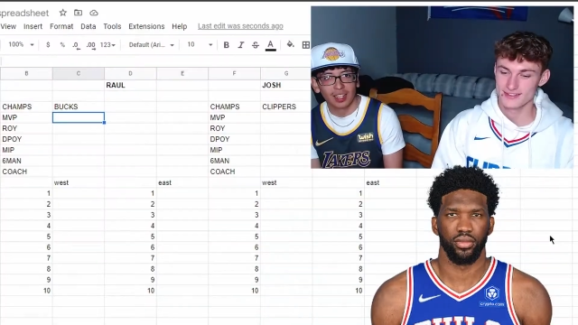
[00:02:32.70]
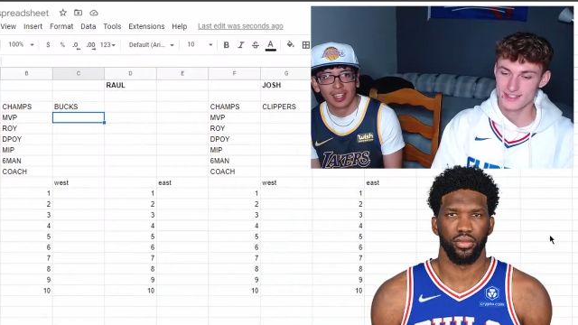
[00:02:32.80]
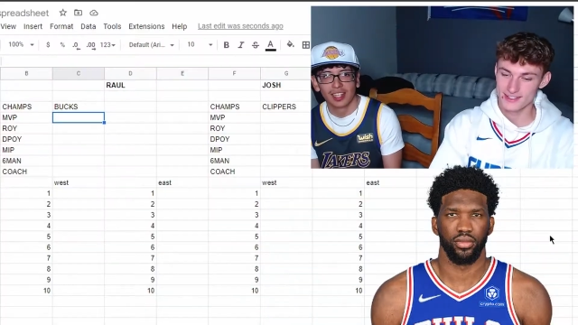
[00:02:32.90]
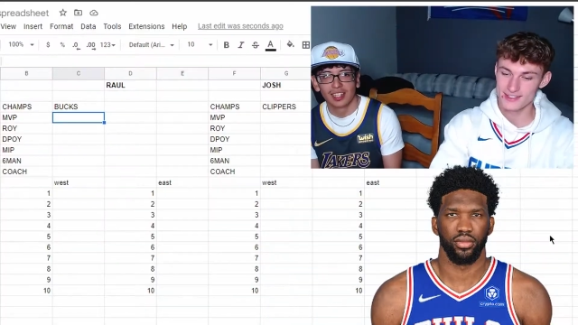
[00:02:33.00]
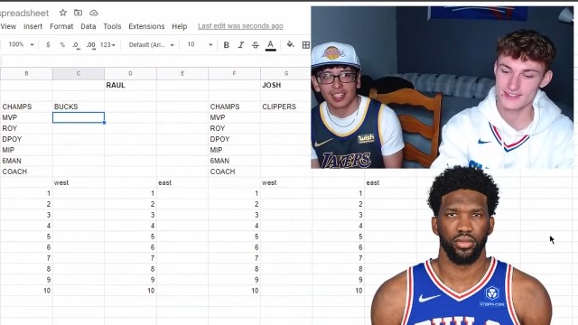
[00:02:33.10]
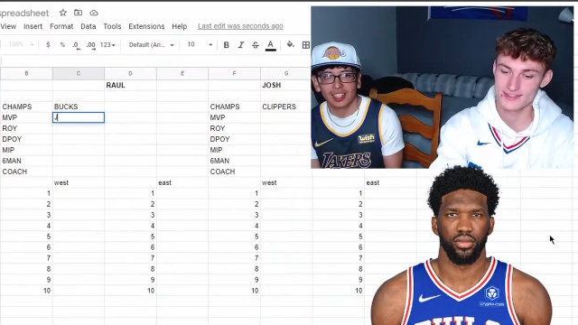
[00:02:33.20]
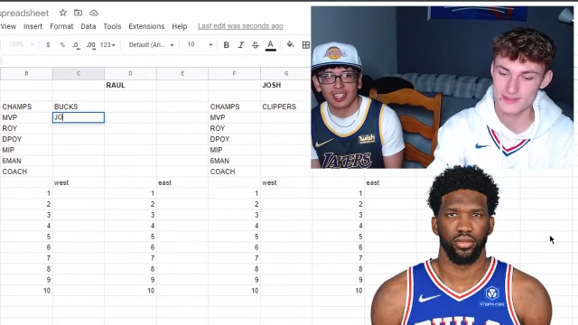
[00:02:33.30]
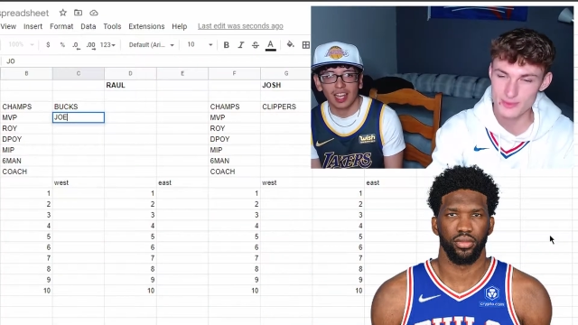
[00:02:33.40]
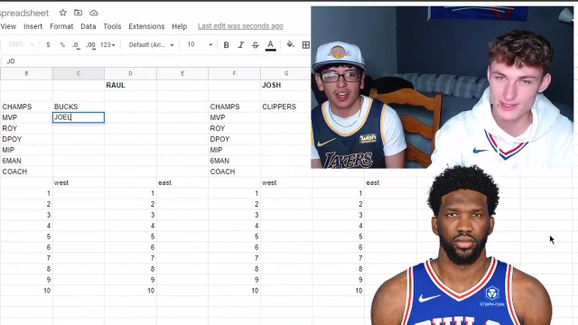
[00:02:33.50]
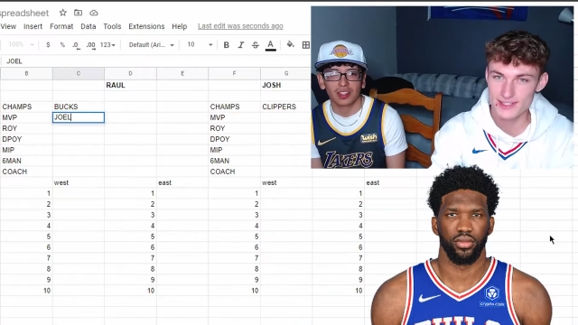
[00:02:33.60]
Speaker 1: All right,
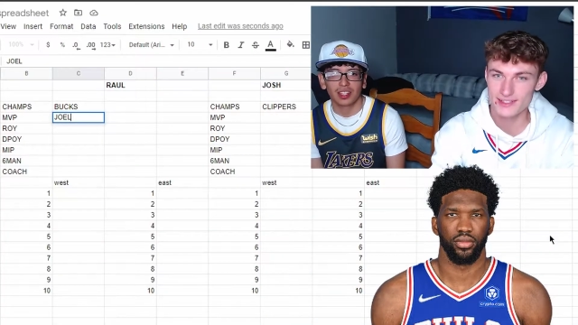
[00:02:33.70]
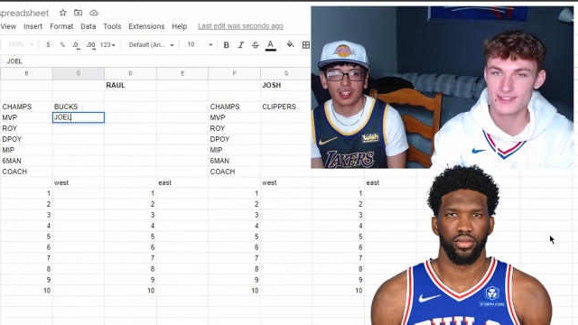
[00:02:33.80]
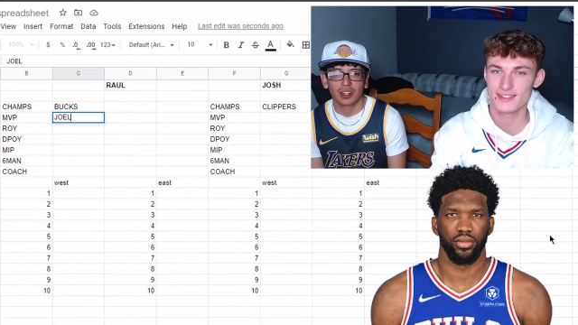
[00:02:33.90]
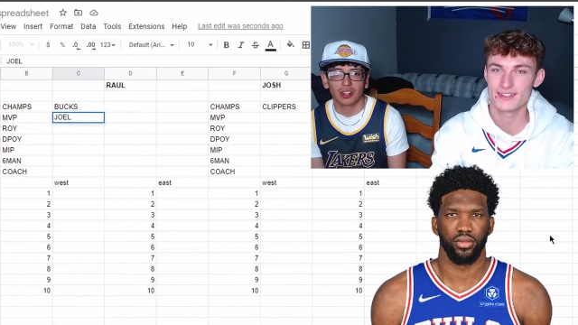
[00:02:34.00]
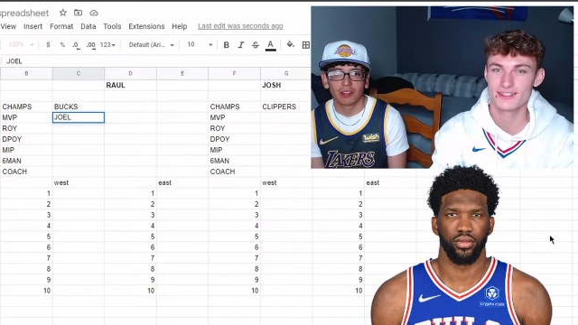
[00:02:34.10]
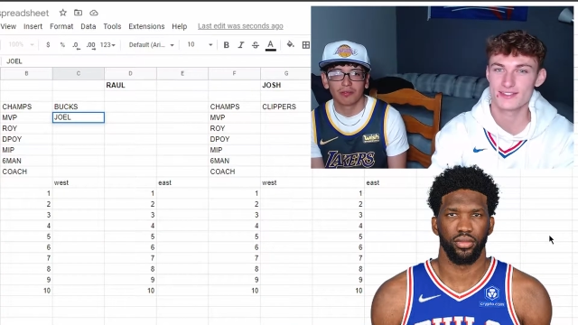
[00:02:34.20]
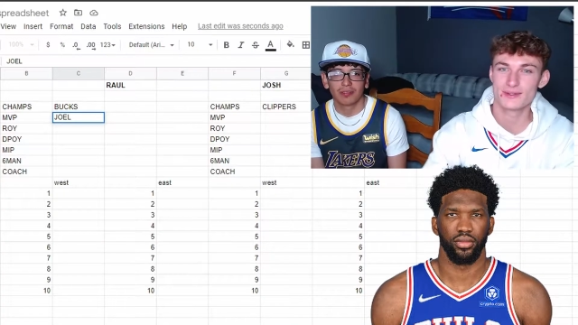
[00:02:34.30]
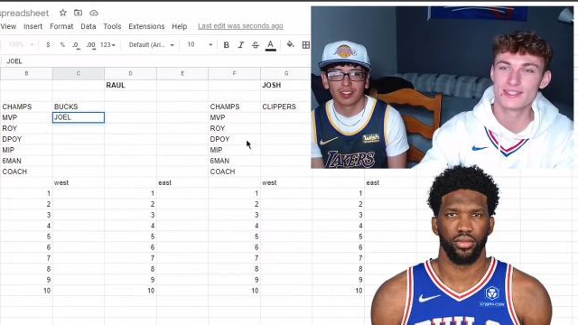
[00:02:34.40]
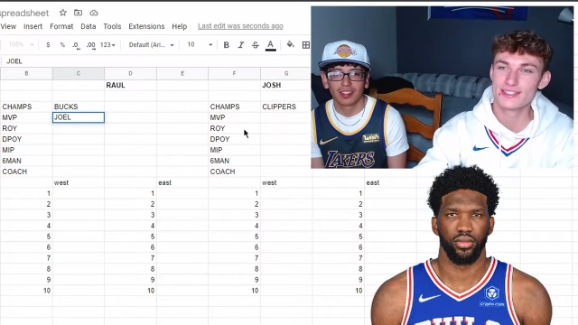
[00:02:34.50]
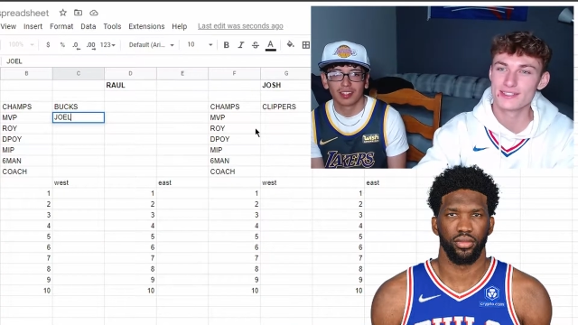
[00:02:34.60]
put that in there,
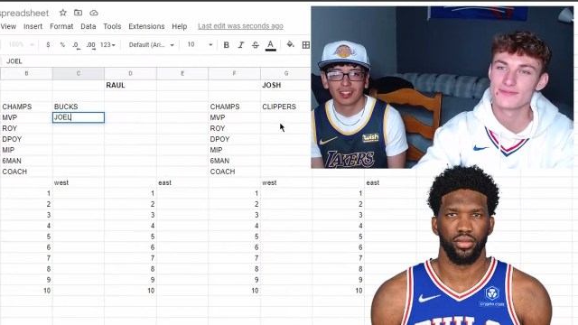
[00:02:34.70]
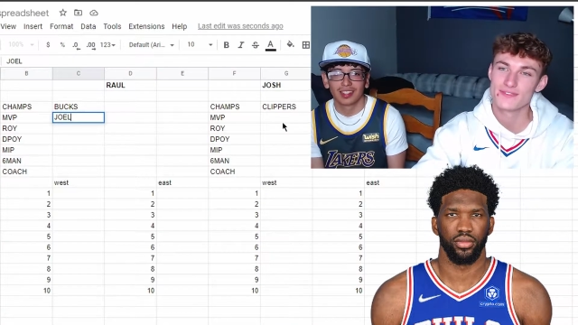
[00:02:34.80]
Joel.